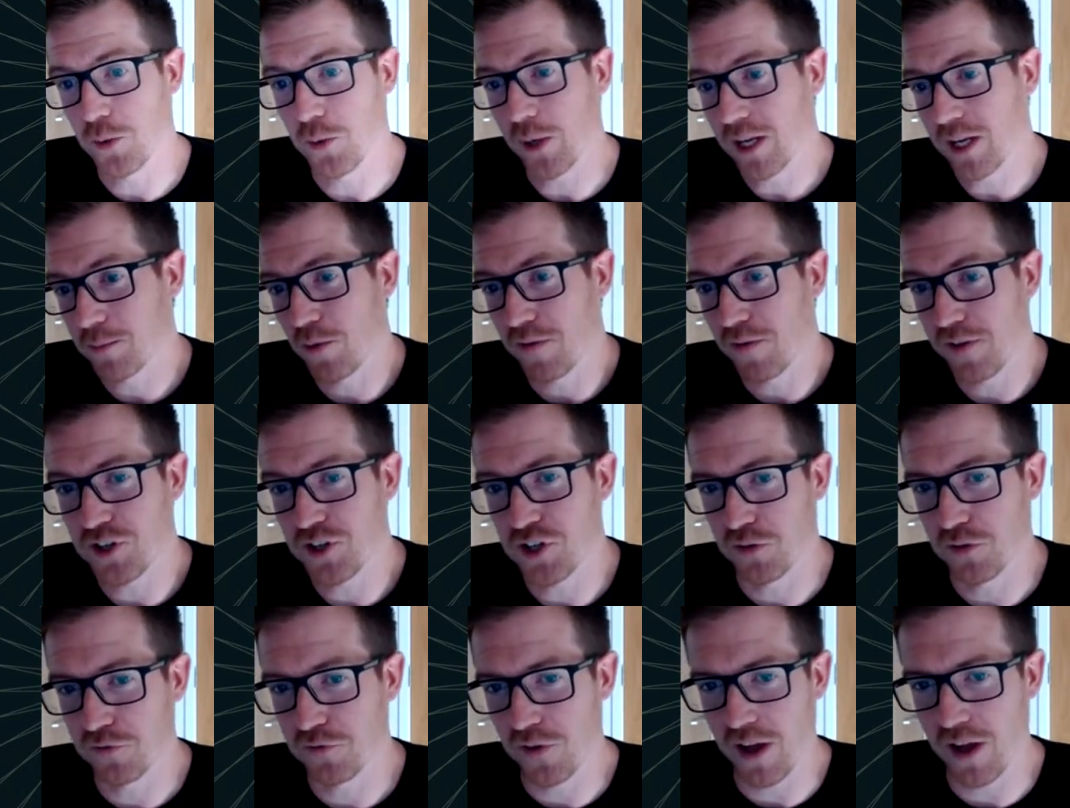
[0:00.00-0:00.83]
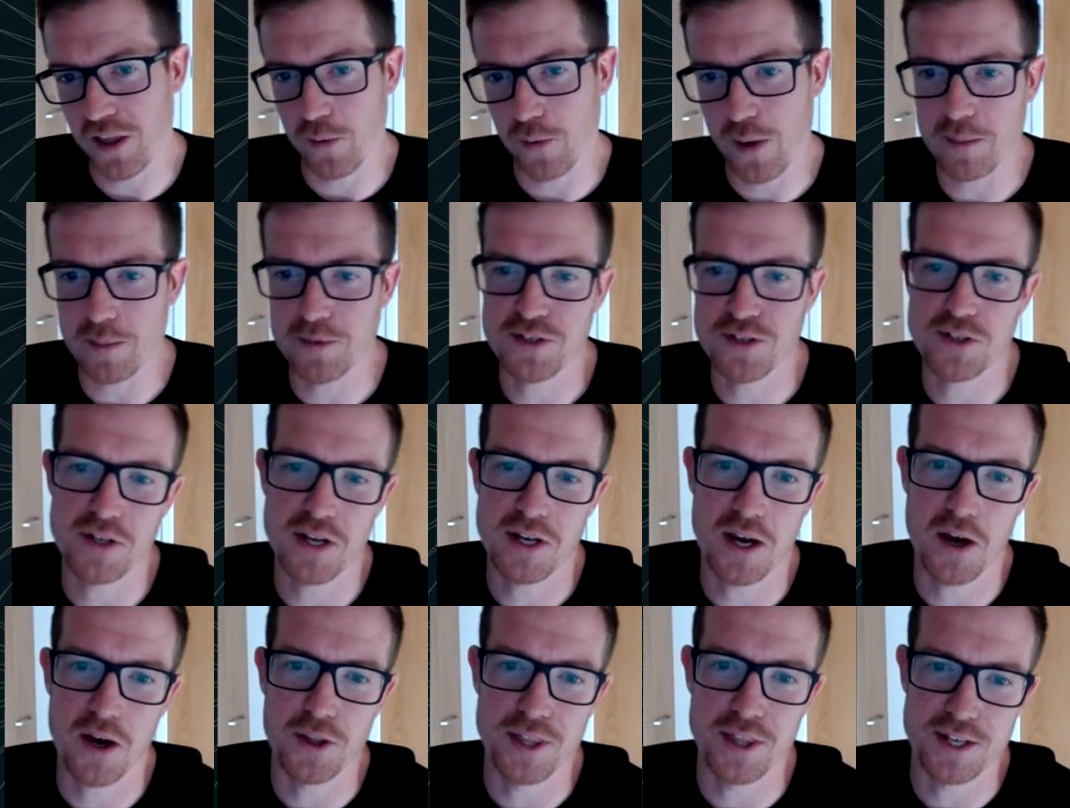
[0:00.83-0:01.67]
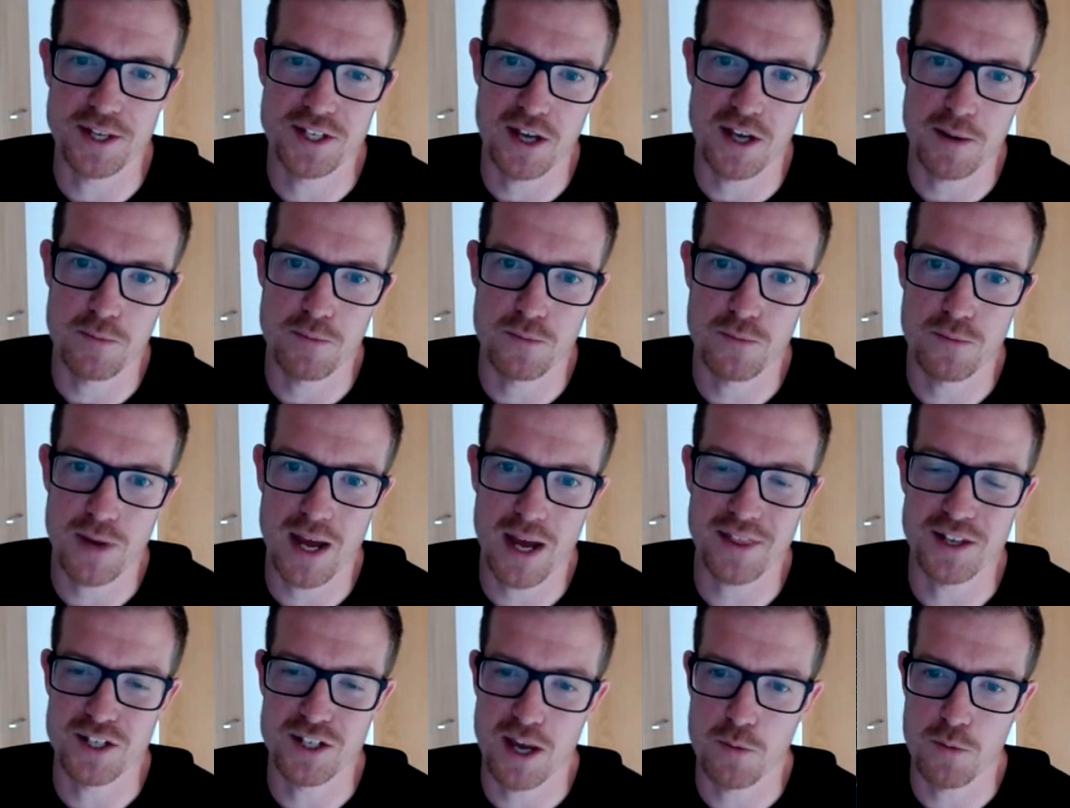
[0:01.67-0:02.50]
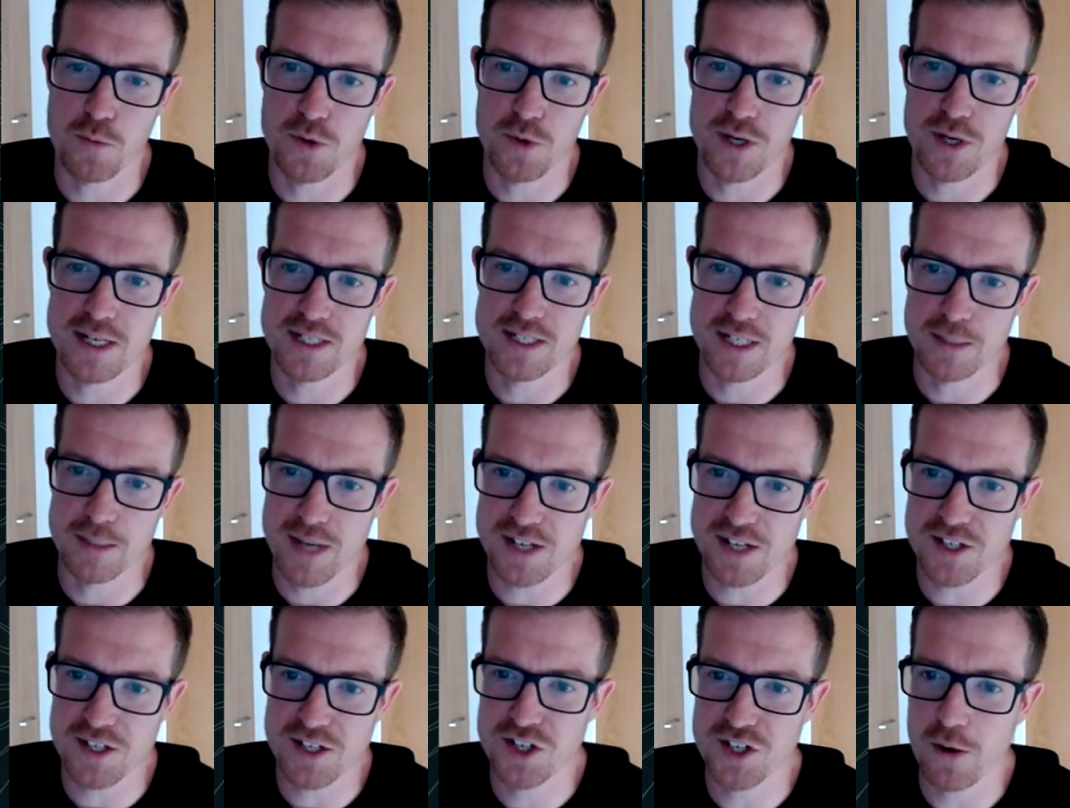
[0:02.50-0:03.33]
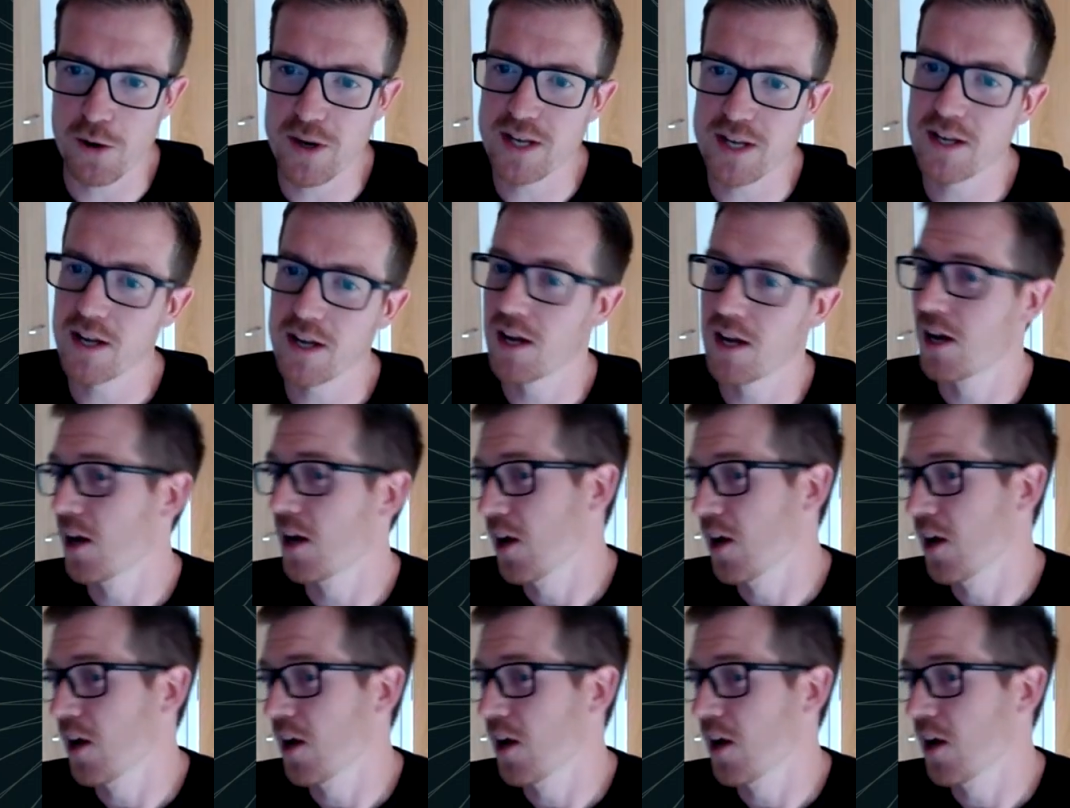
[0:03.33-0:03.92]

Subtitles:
So we can provision further apps at the time we deem necessary.